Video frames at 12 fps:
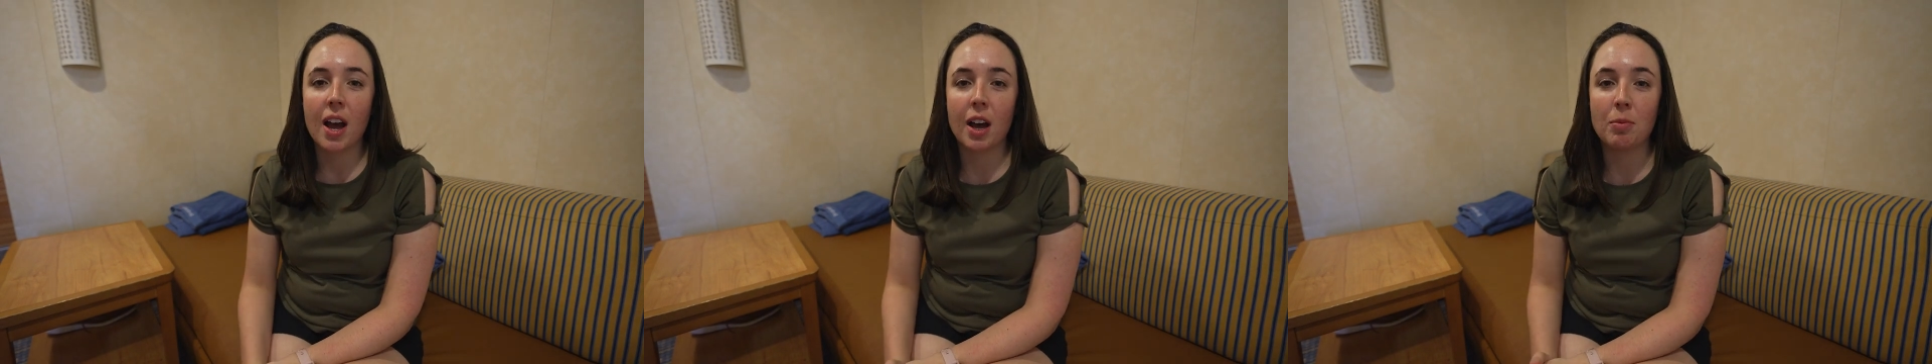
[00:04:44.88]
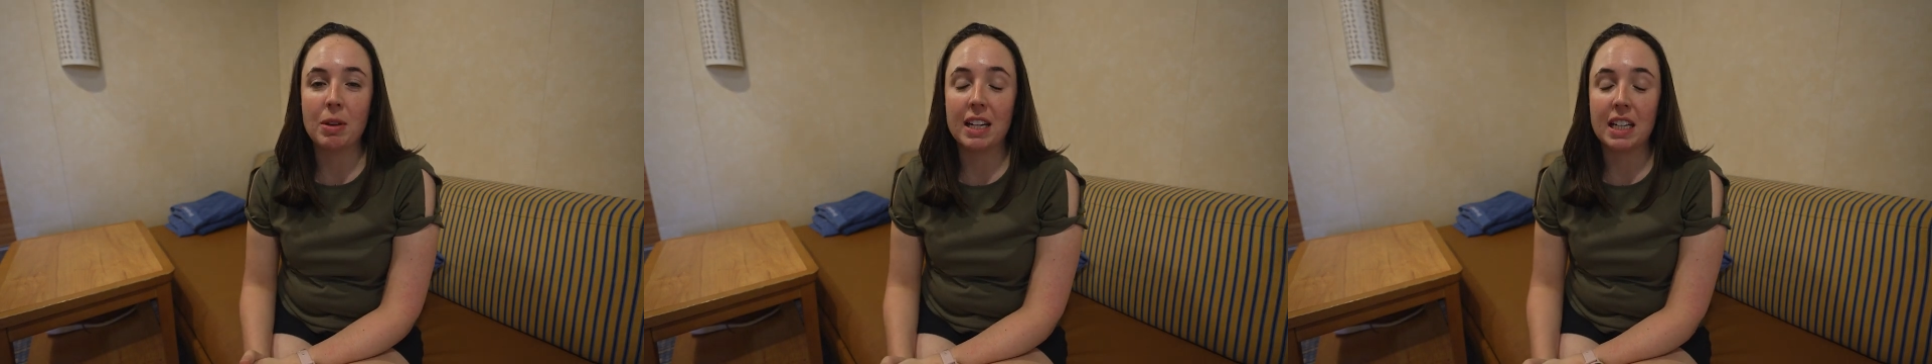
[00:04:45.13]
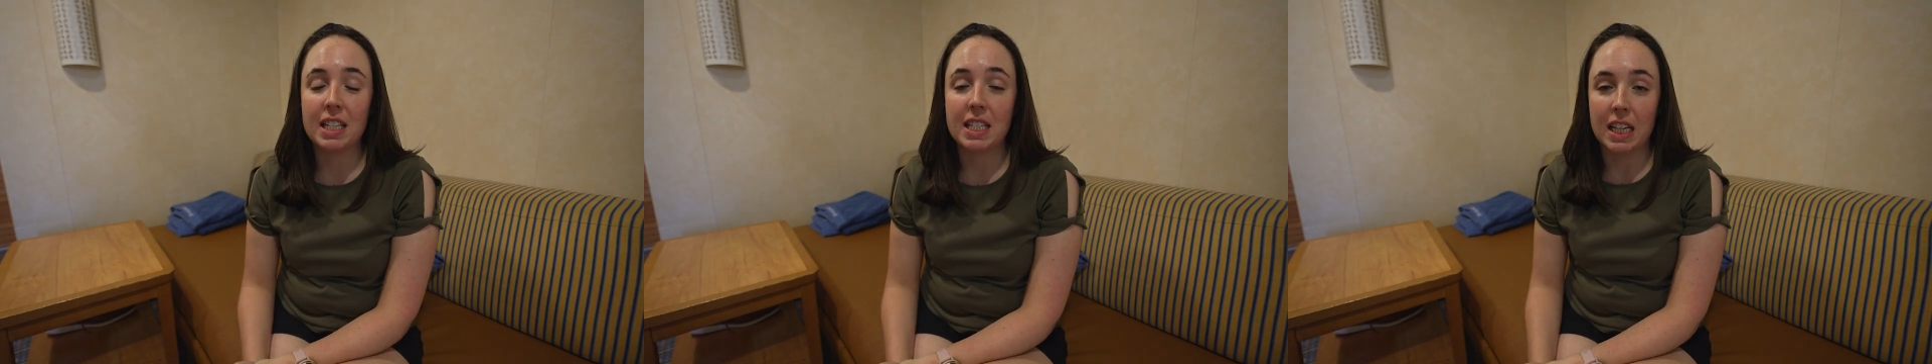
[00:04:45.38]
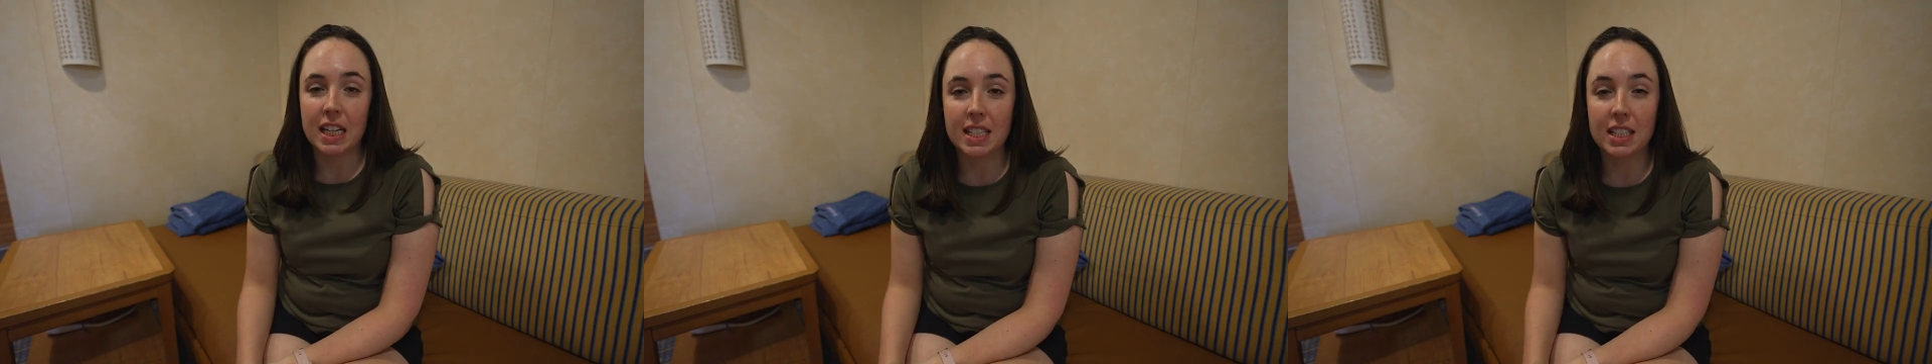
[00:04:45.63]
um, and it
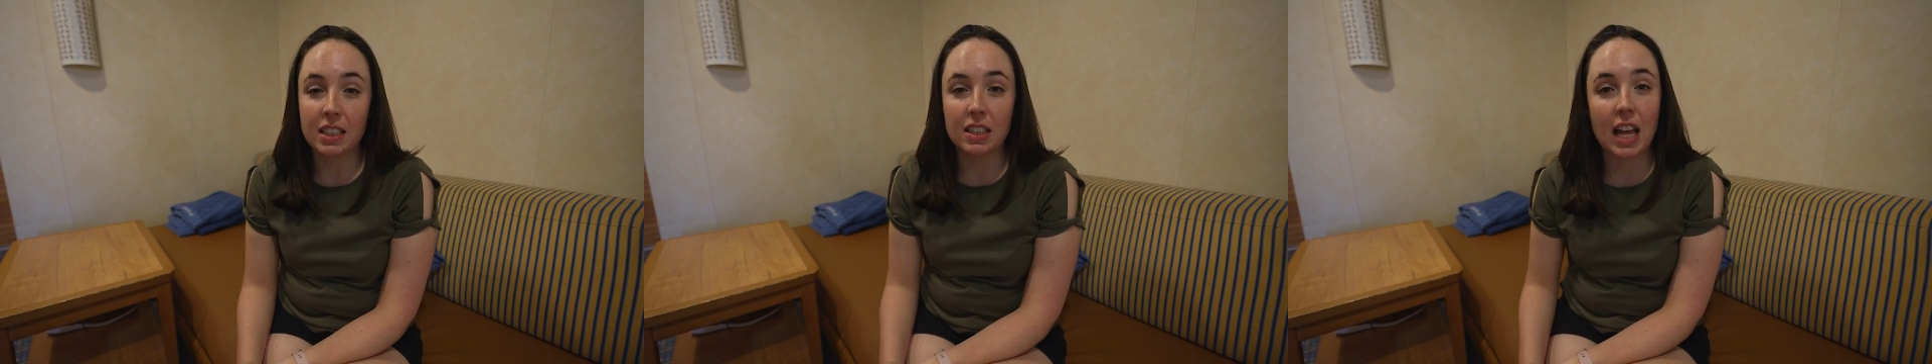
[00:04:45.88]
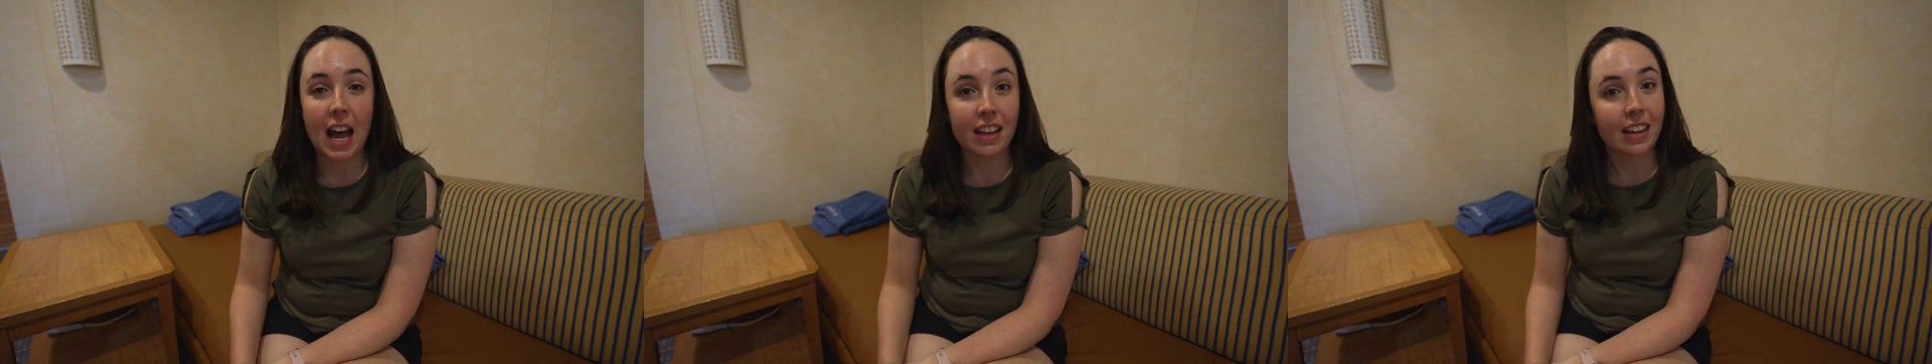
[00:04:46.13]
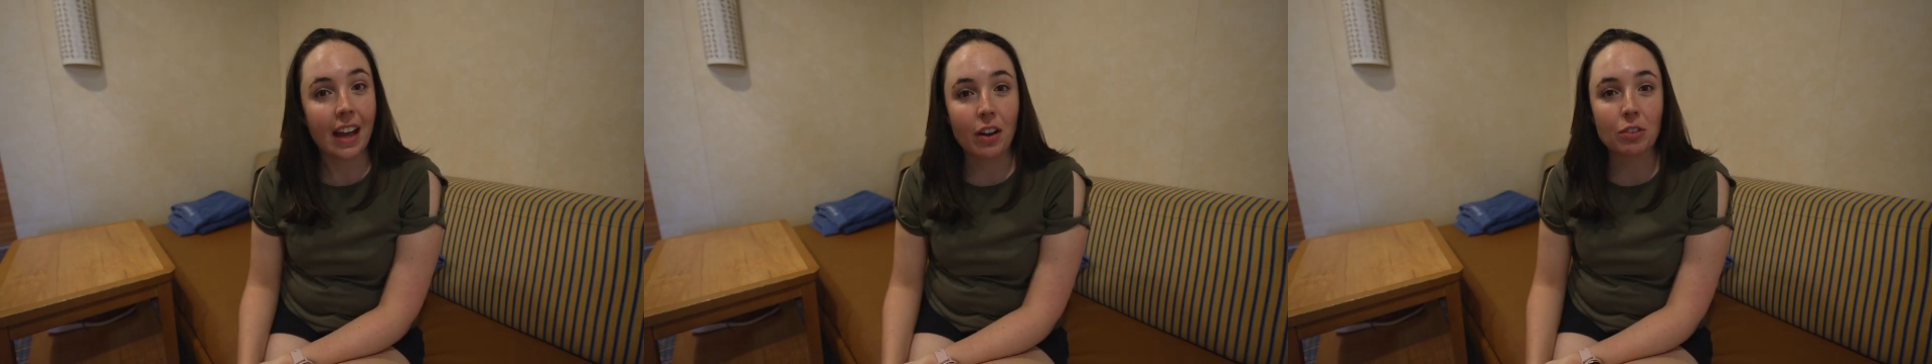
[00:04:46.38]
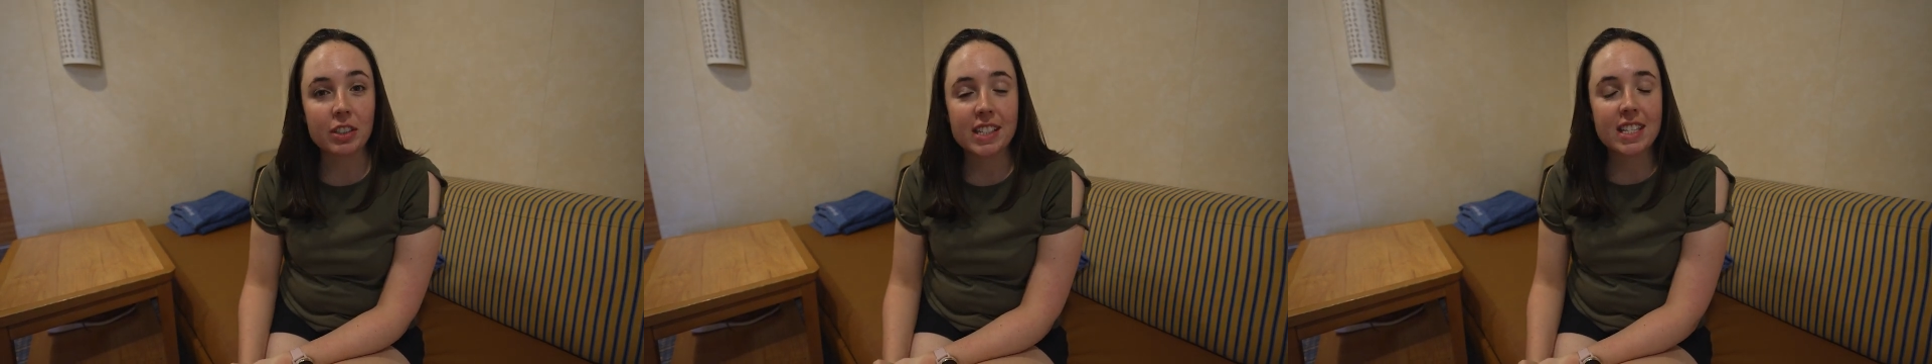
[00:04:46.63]
does lack
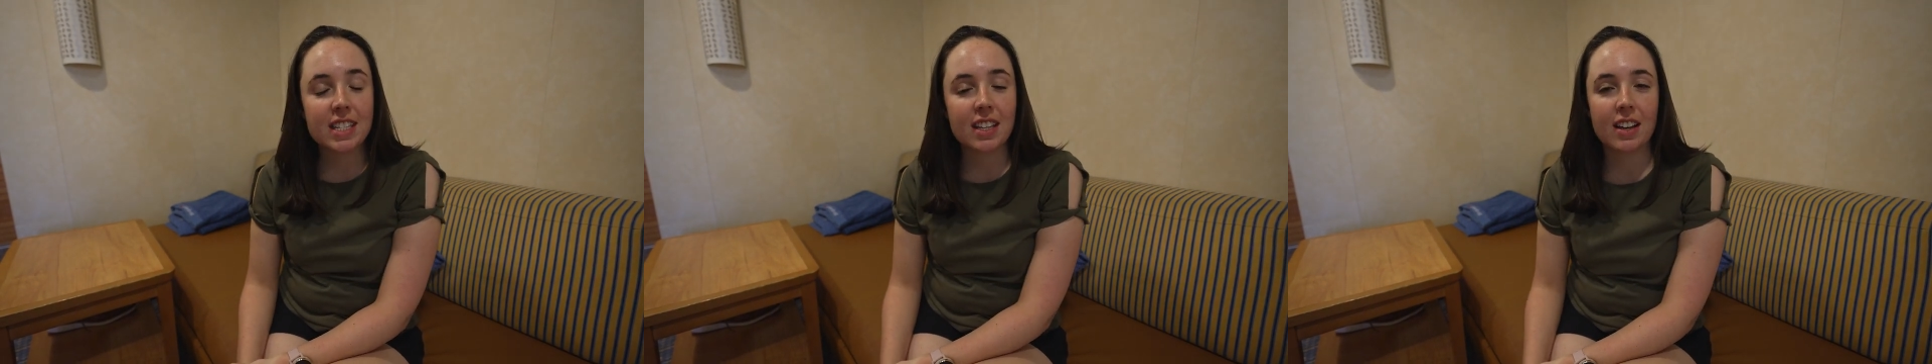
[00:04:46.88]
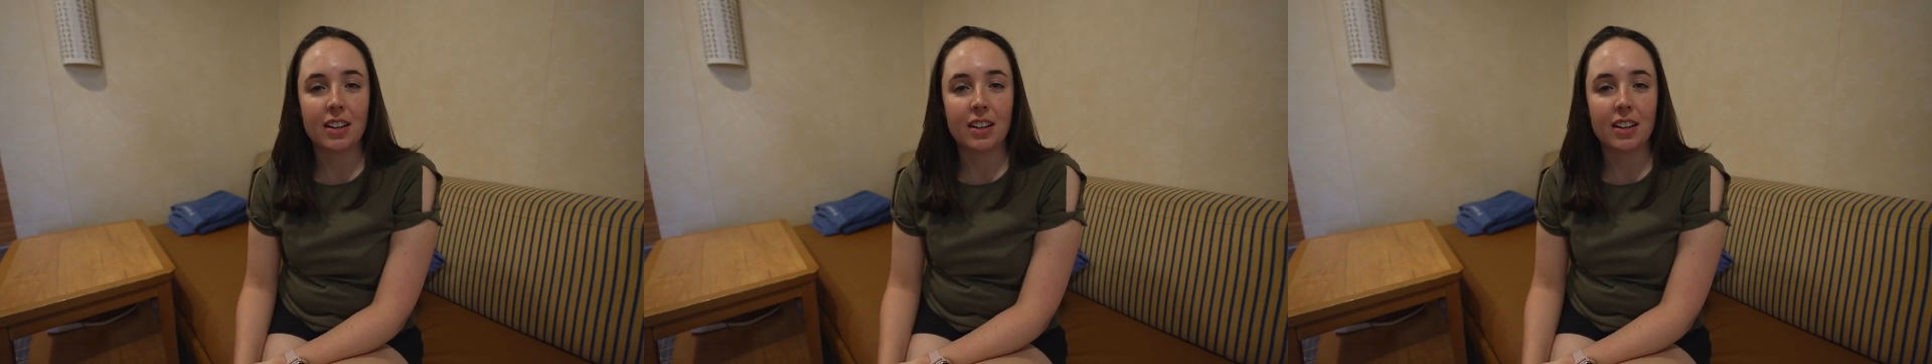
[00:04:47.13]
outlets.